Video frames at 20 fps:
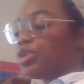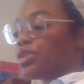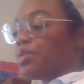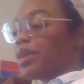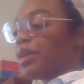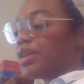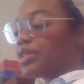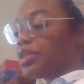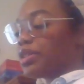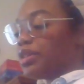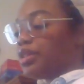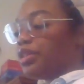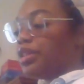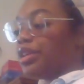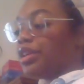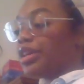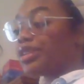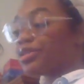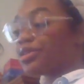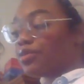the masculine, the
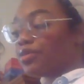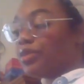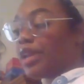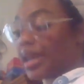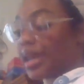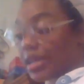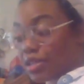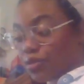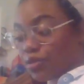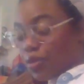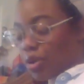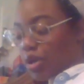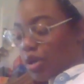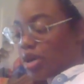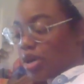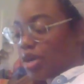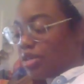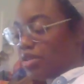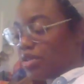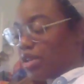next 4
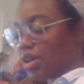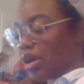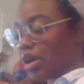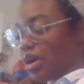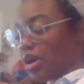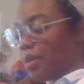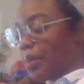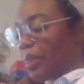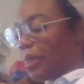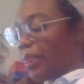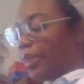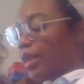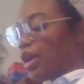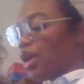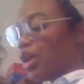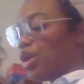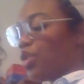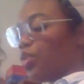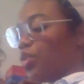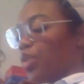cards I got
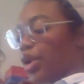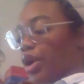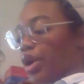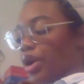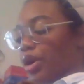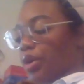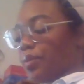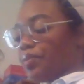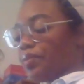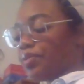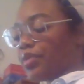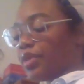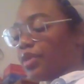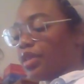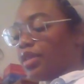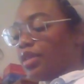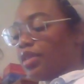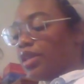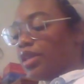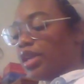were
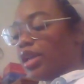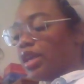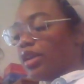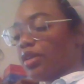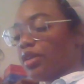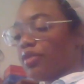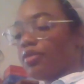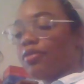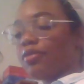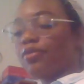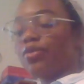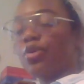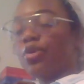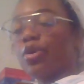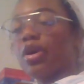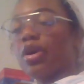the 4